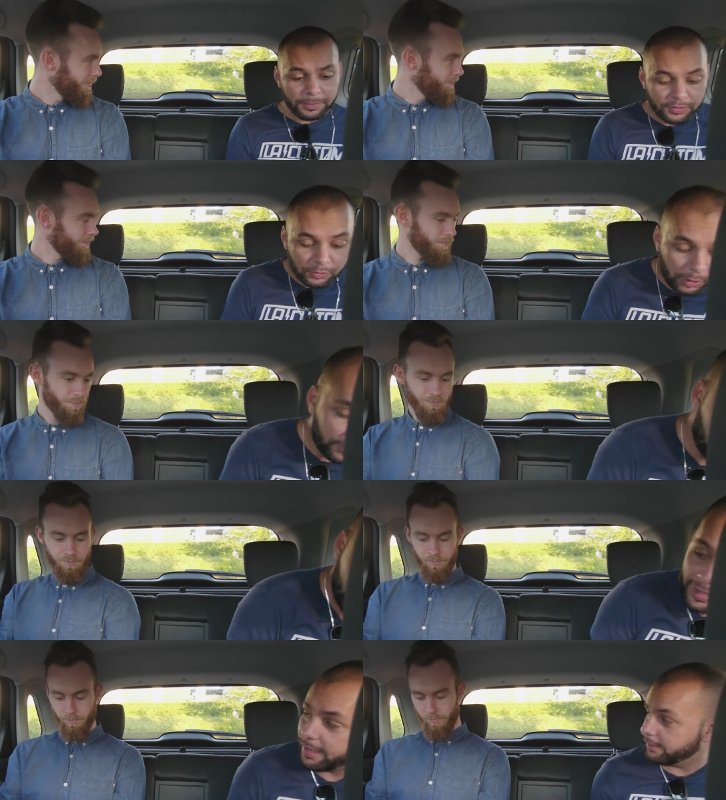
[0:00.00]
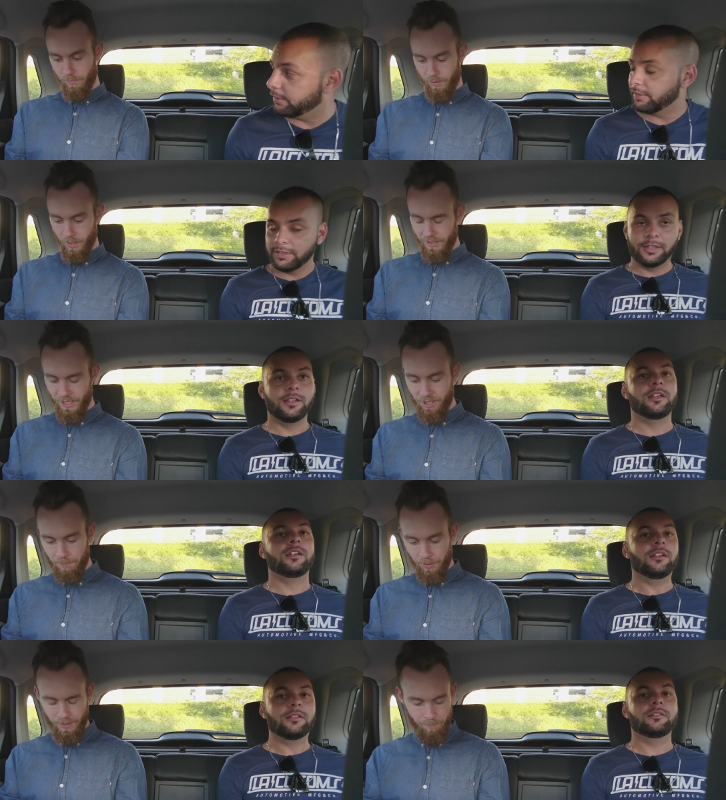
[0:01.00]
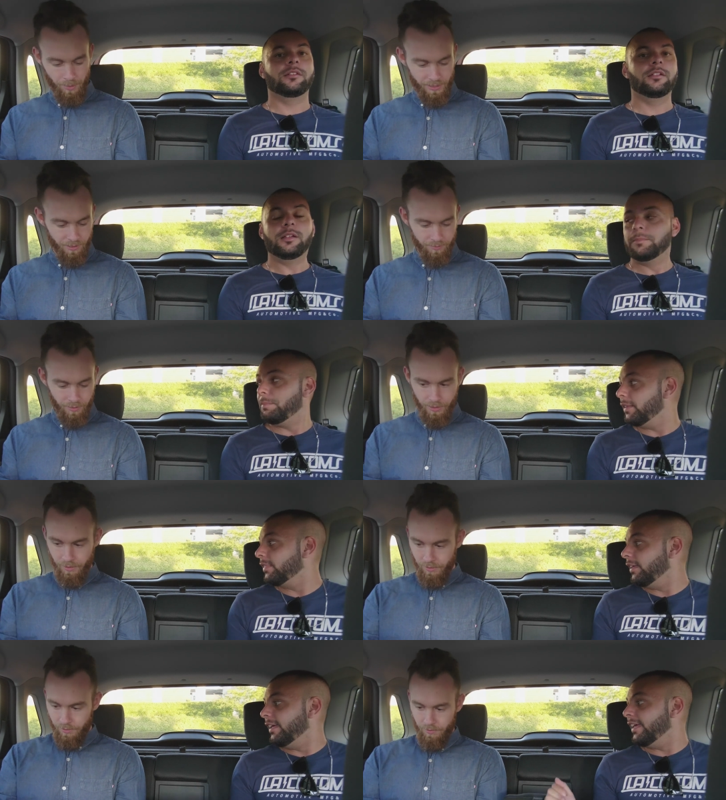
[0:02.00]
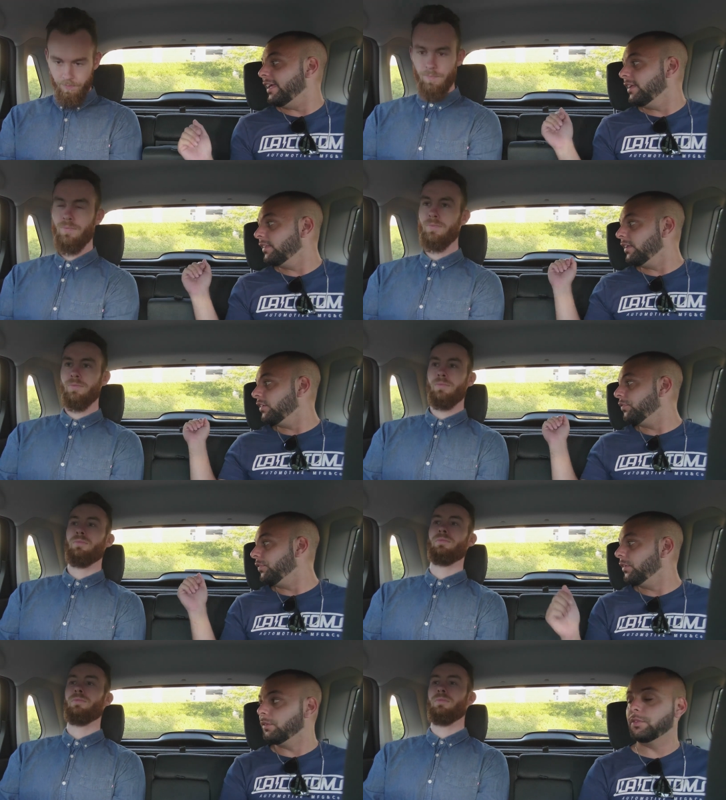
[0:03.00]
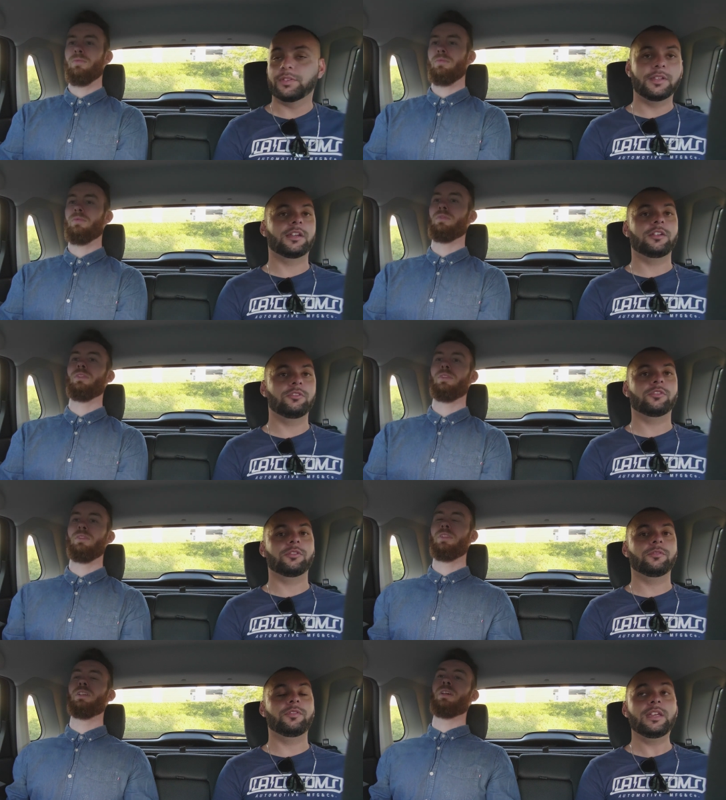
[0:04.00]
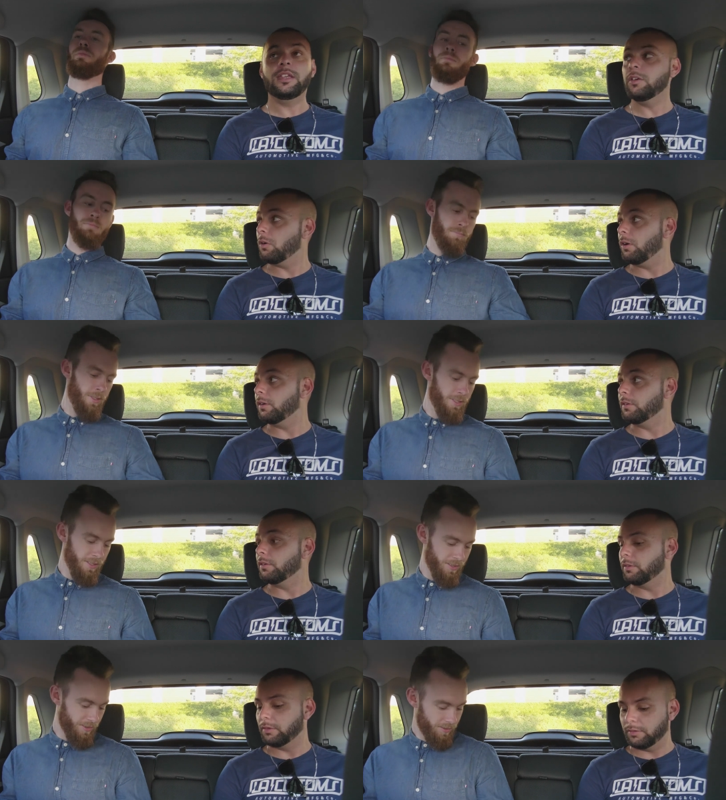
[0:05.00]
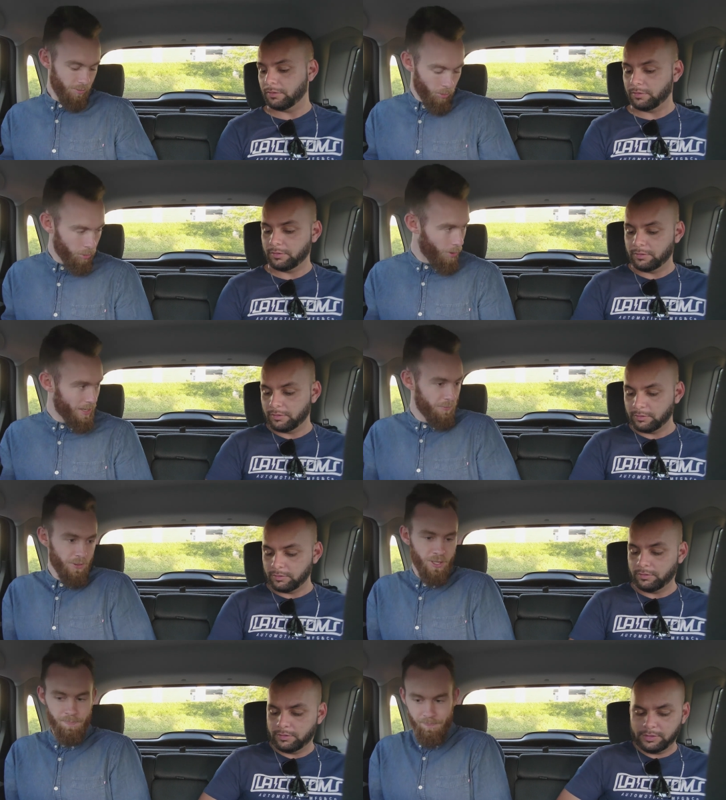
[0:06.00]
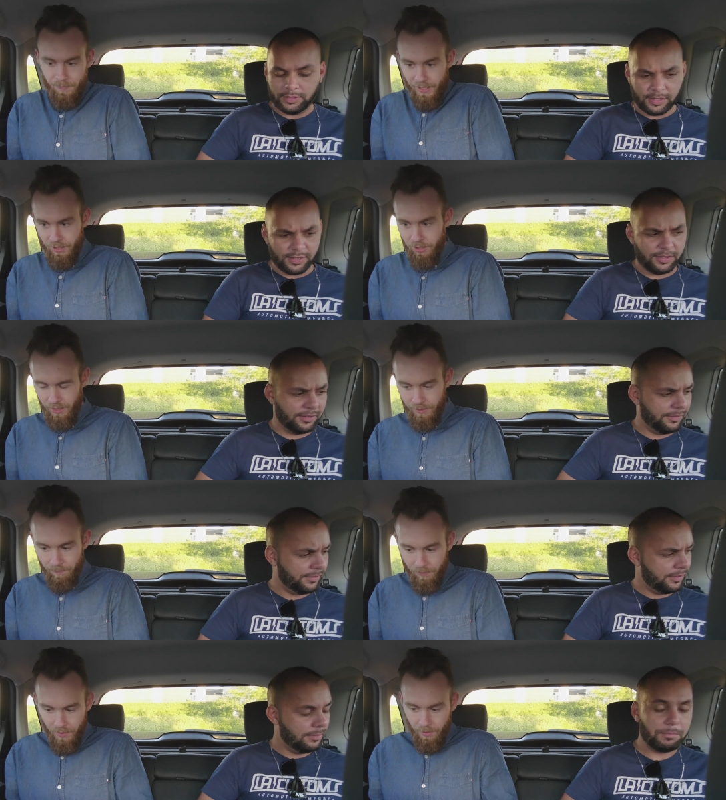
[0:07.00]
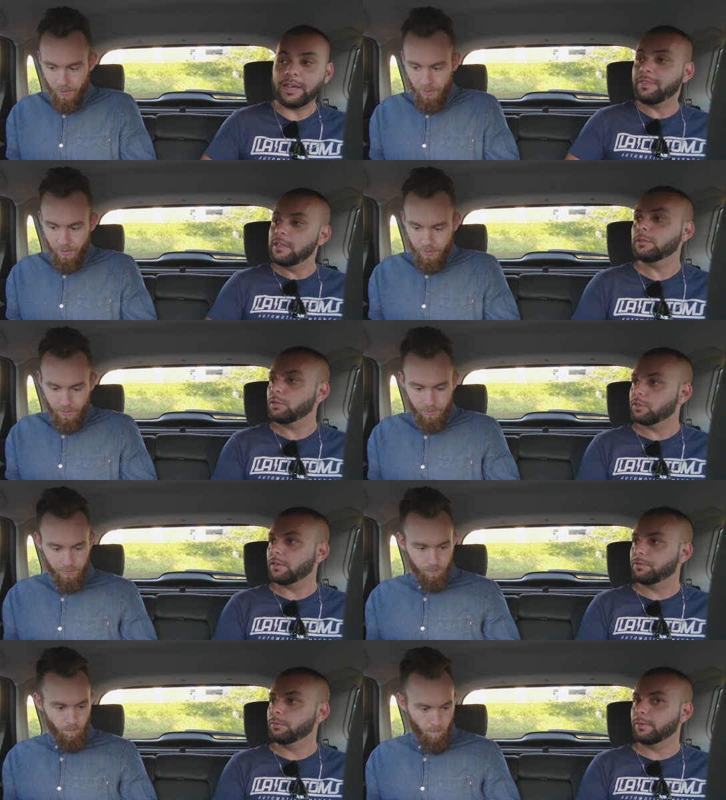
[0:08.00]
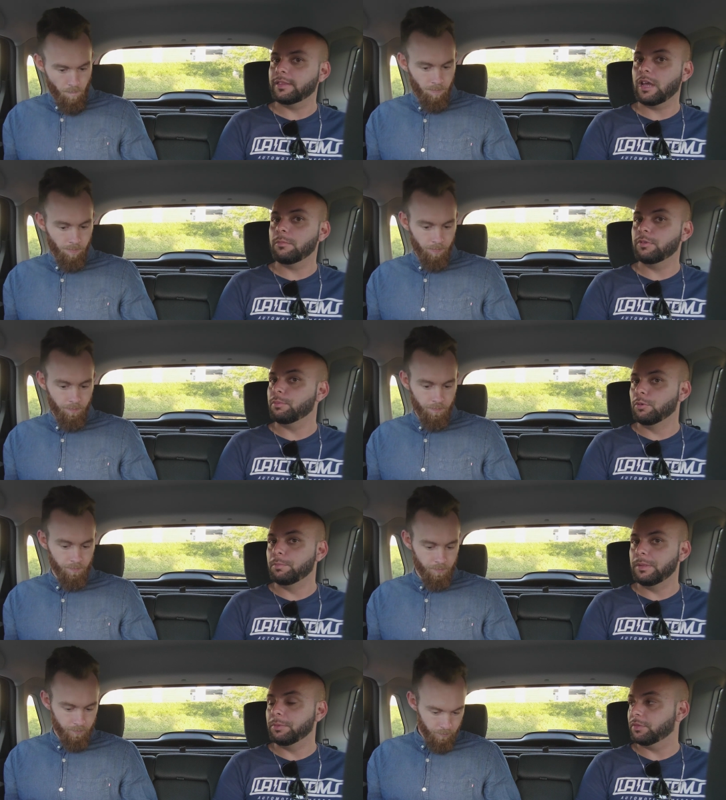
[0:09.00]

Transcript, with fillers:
Speaker 1: is not bad. That's actually pretty impressive. But the headrest feels strange. Yeah. Very hard. This is all quite firm, yeah. actually. But I think it'll soften with hmm. time mm. with more people